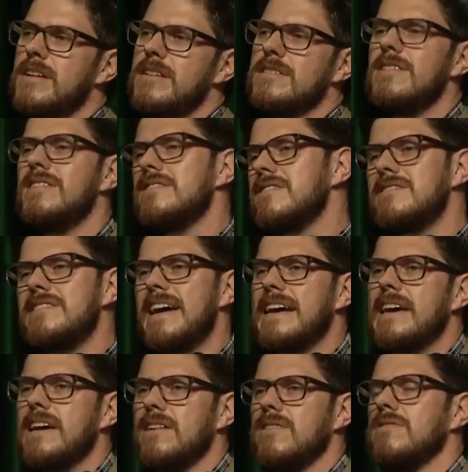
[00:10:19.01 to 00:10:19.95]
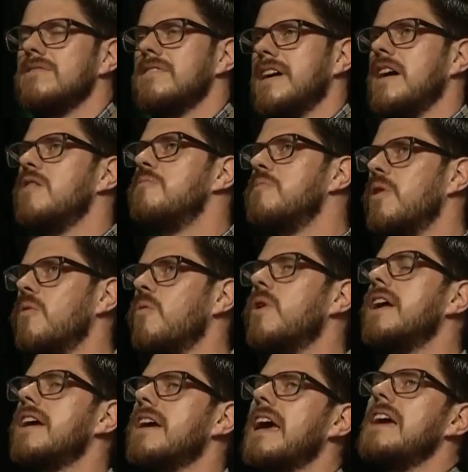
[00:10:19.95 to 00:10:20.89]
So it's a decade old now, but
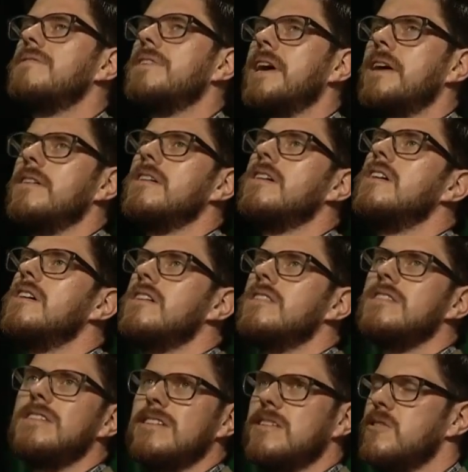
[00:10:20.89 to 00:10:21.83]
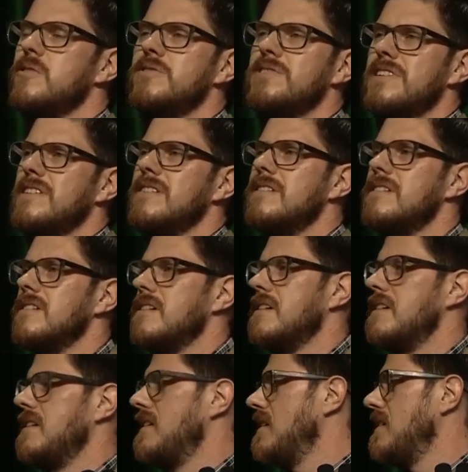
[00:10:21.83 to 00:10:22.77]
when it came out, it was in
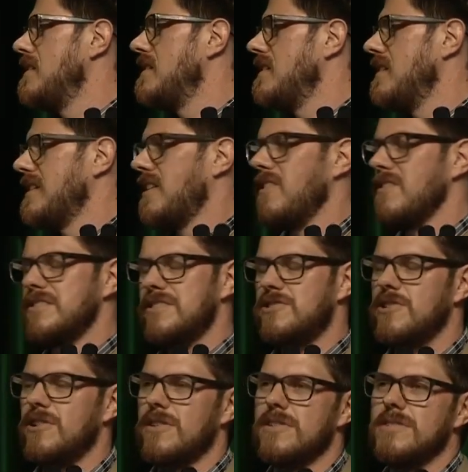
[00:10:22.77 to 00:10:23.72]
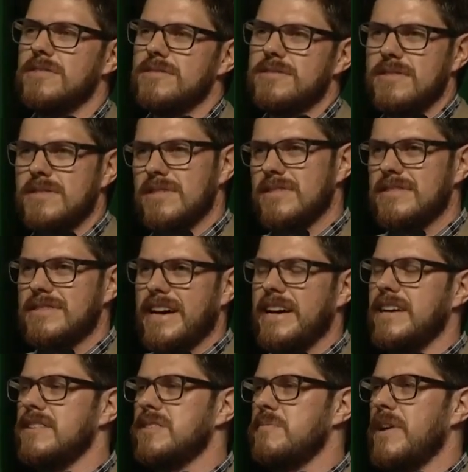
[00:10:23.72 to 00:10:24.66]
like all these journals, the
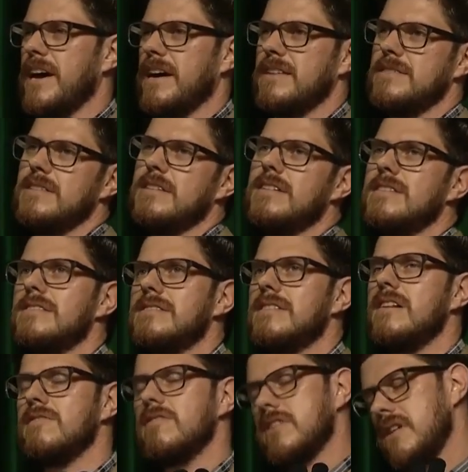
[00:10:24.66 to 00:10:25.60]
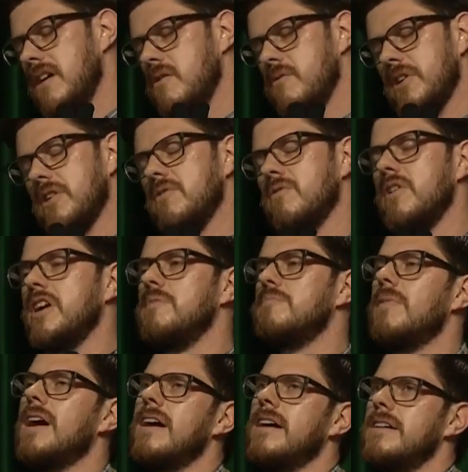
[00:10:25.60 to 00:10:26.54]
Science magazine and stuff, like, oh, we can read
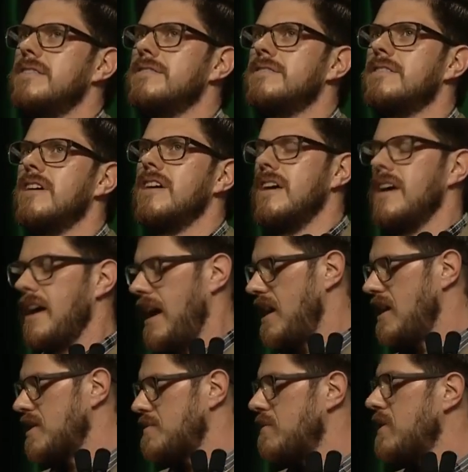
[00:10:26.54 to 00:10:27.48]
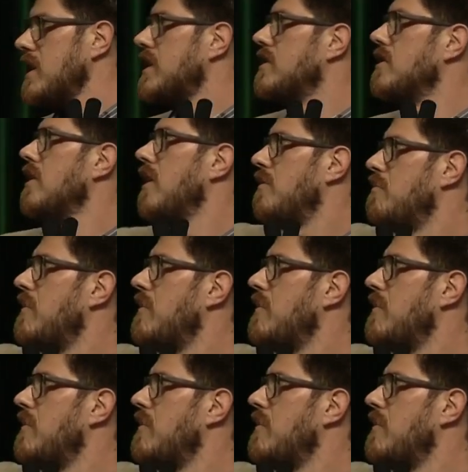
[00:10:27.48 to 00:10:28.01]
minds. And it's pretty cool.